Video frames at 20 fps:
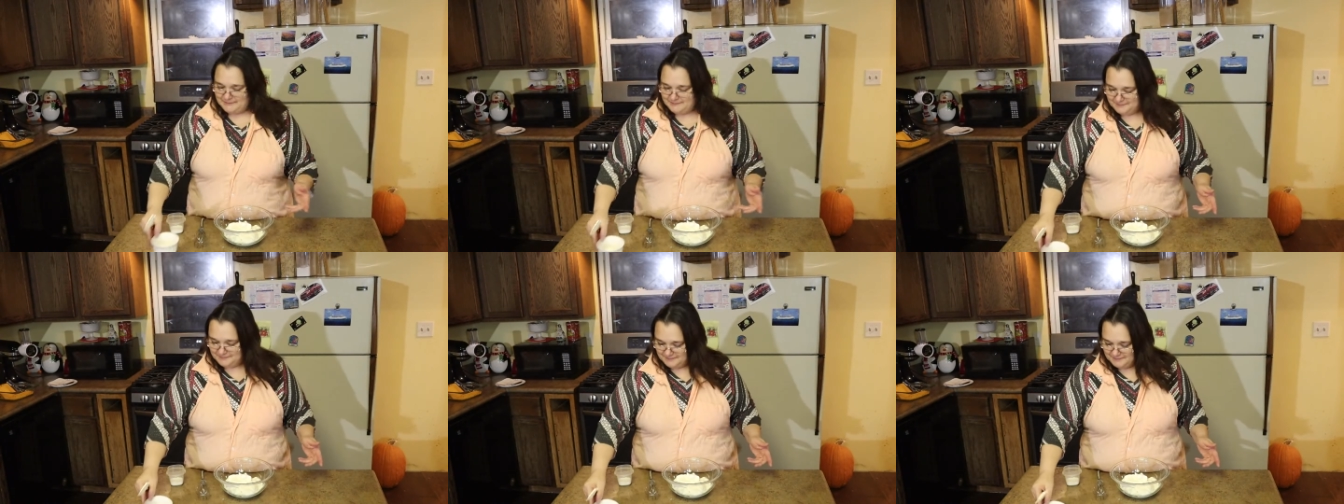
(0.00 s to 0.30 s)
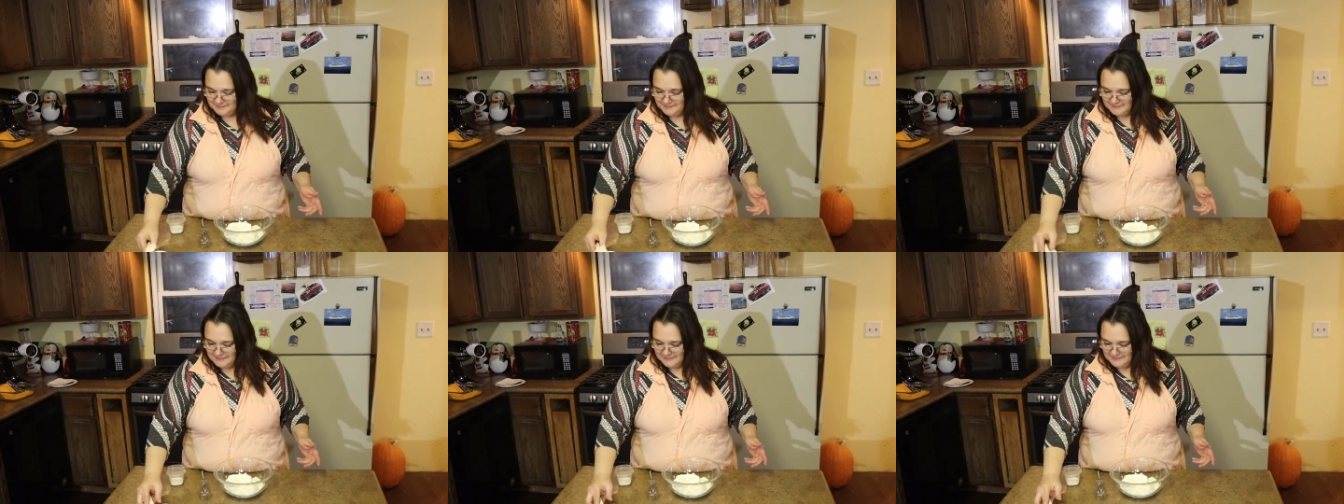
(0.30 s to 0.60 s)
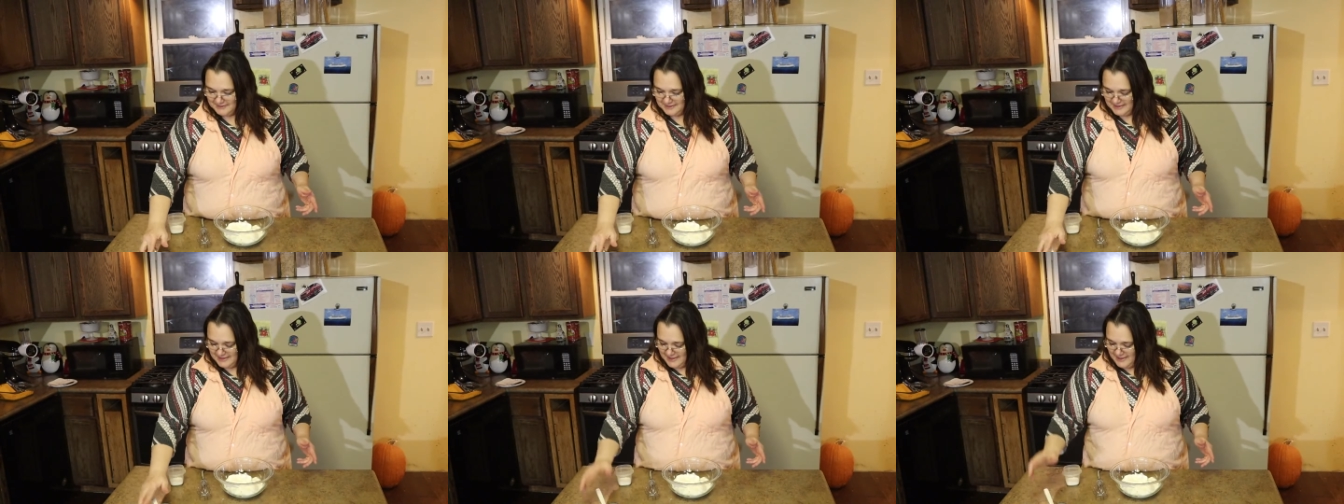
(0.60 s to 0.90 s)

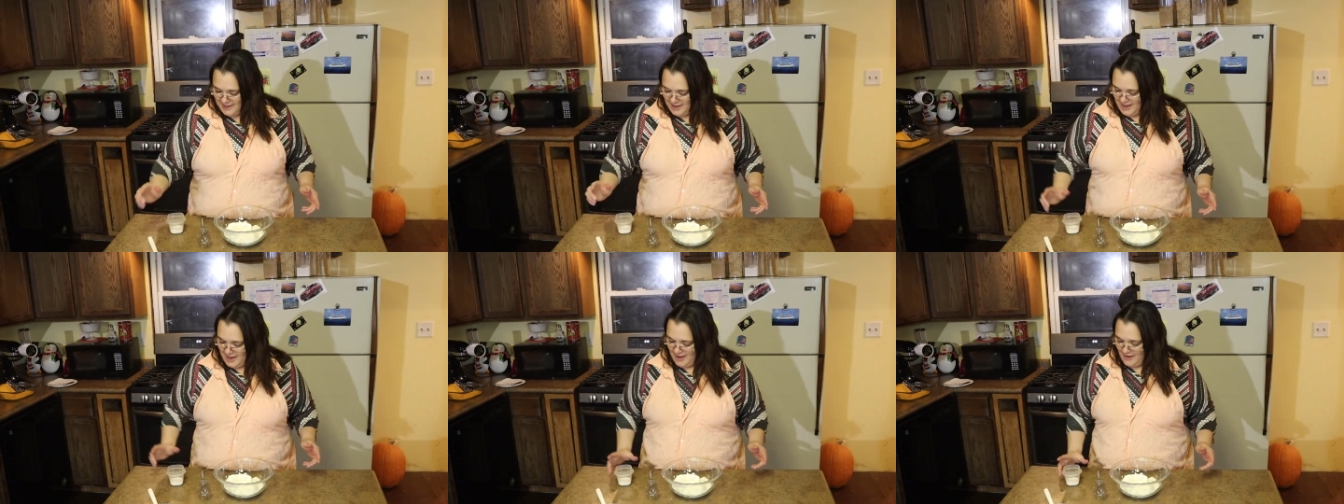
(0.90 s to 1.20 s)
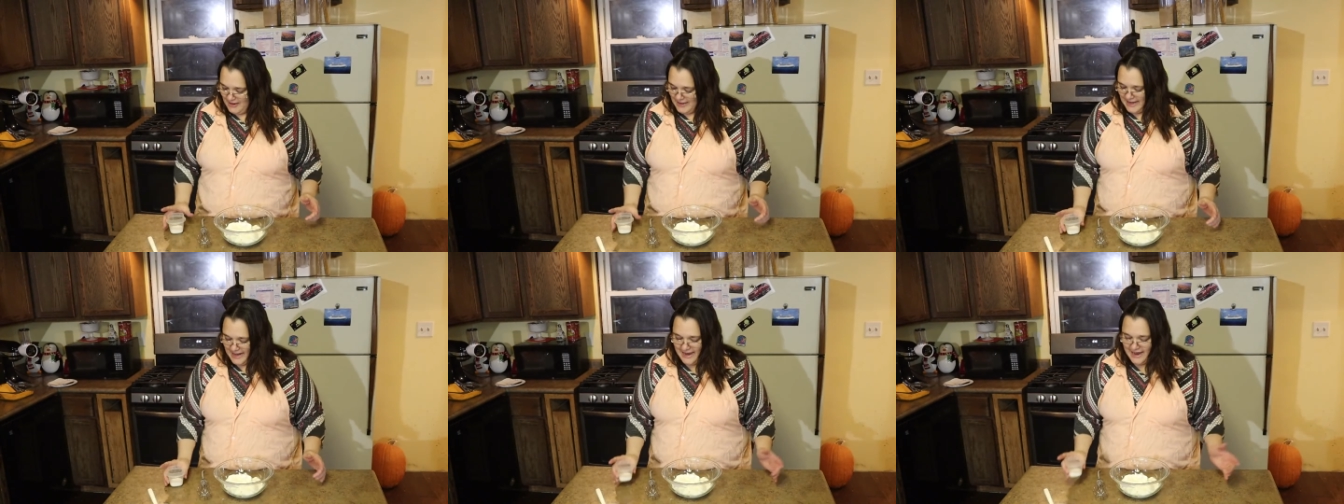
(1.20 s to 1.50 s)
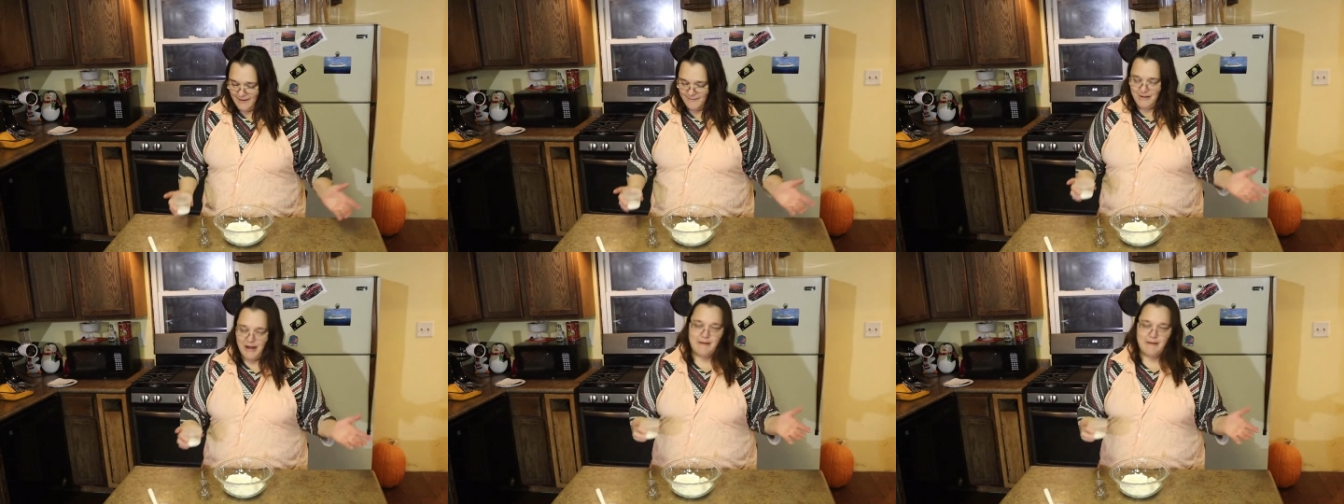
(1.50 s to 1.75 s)
Oh, and I have